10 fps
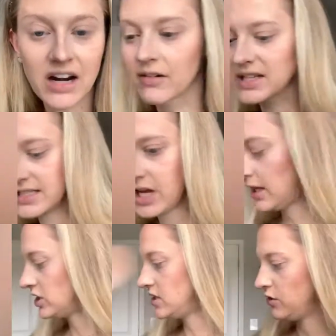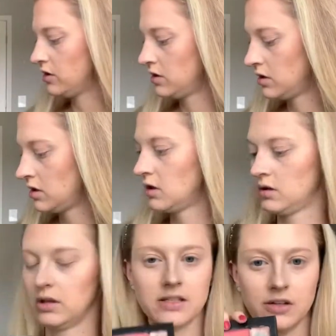Okay, next to pick a
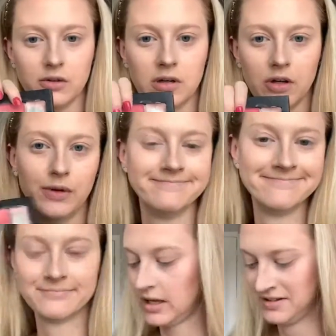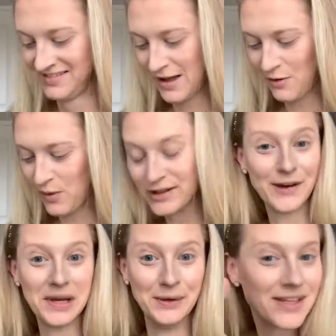lip and cheek color.
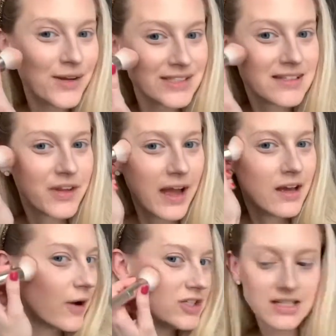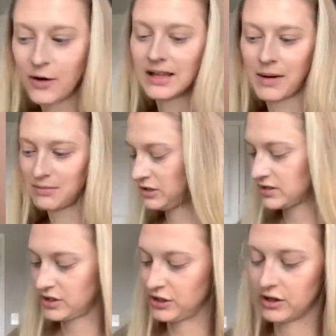So with my blush and
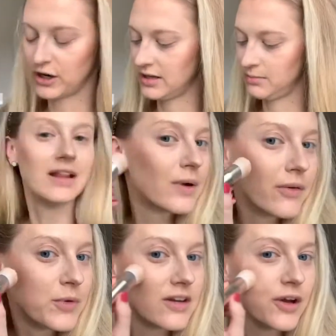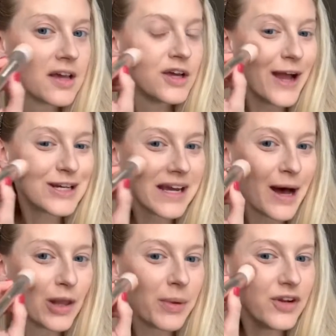bronzer, I am
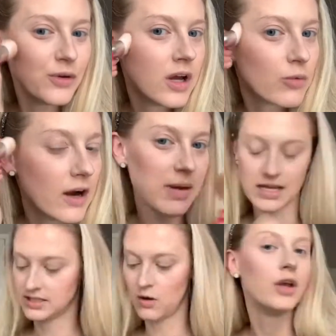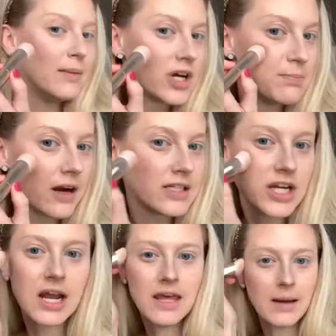grabbing, oops, just kidding, there we go.
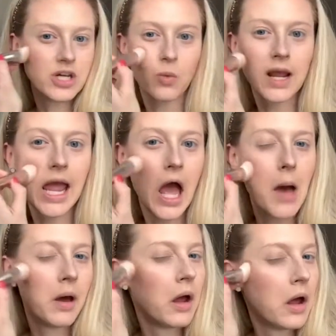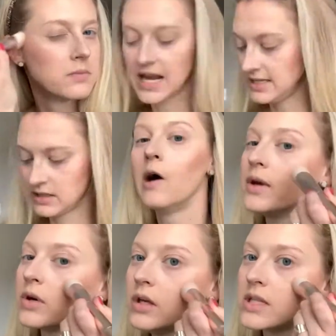Back to my Buff brush, since that's what
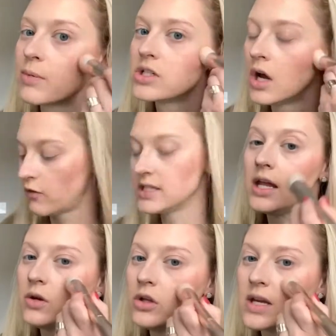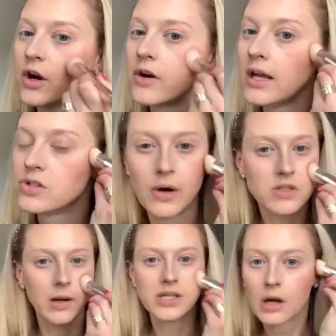I'm featuring. You can see that you can use
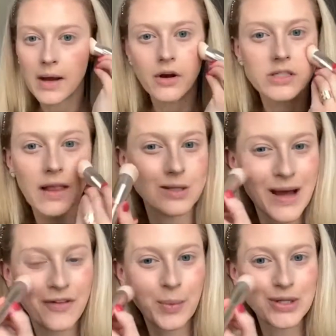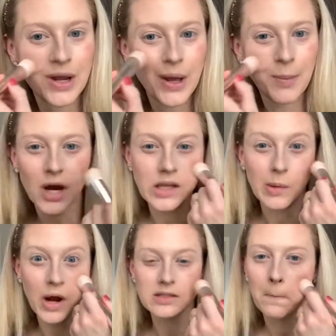the big brush end
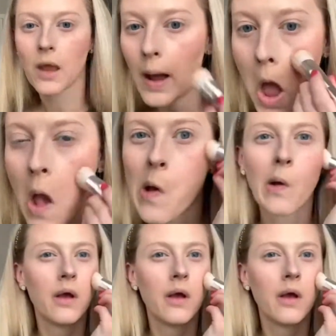for